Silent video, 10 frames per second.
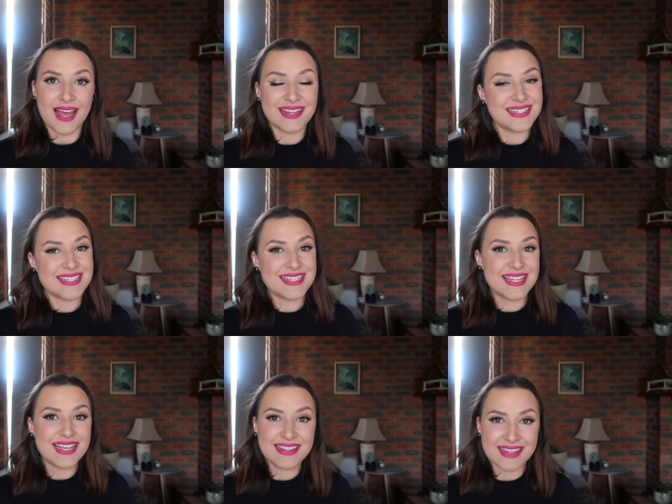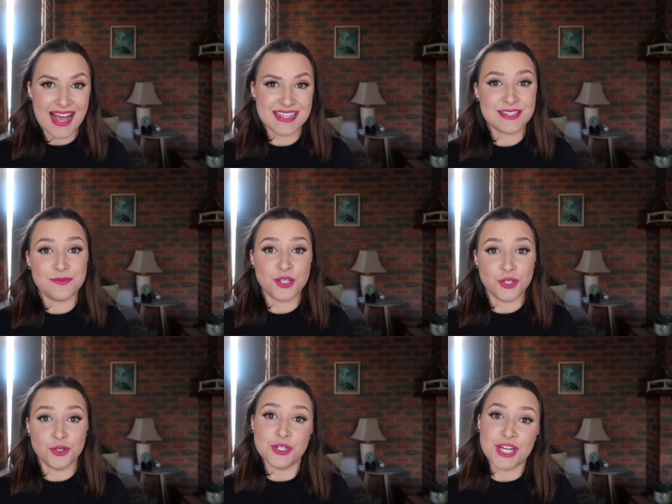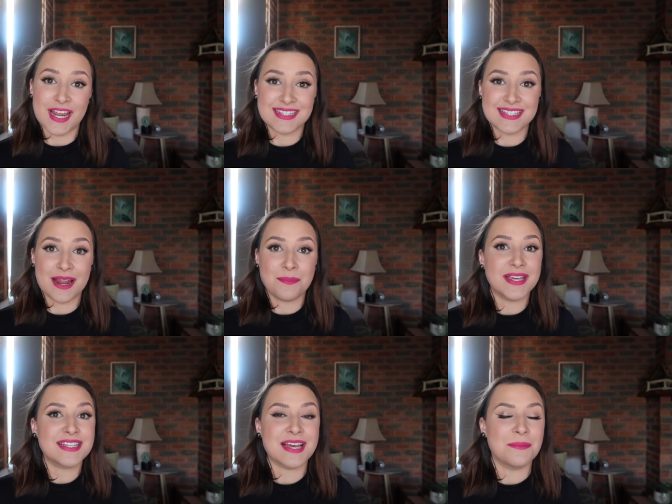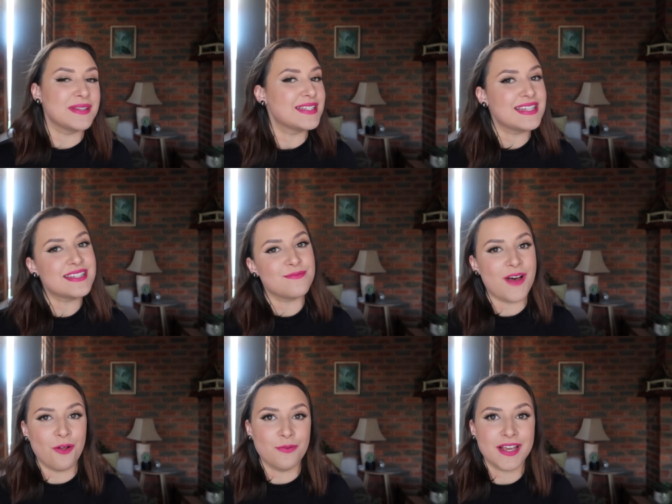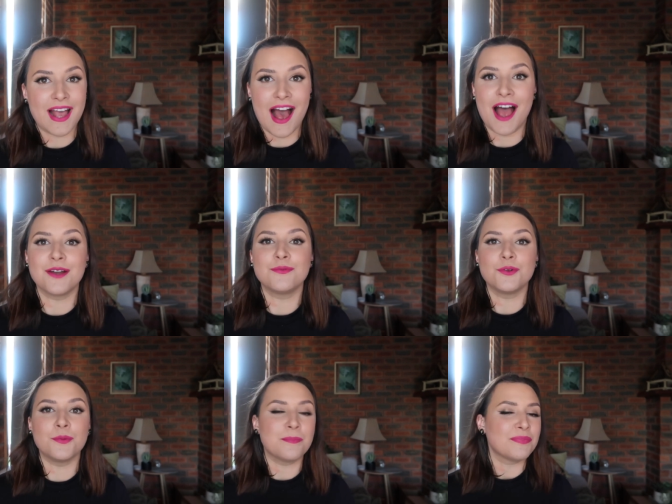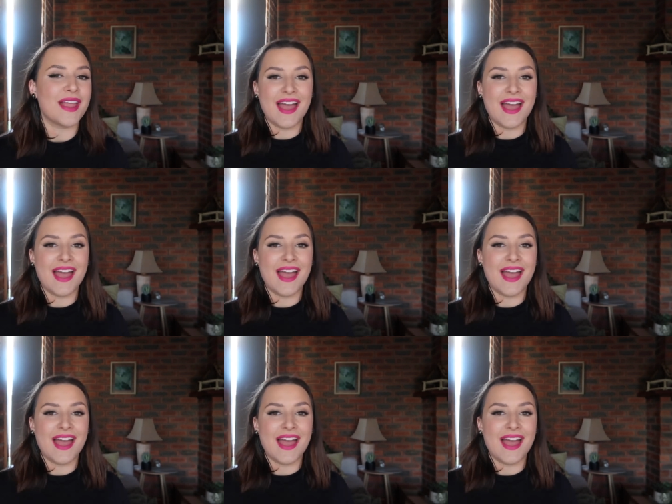And this is the last of the new shades that I picked up. This is Velvet Carnival.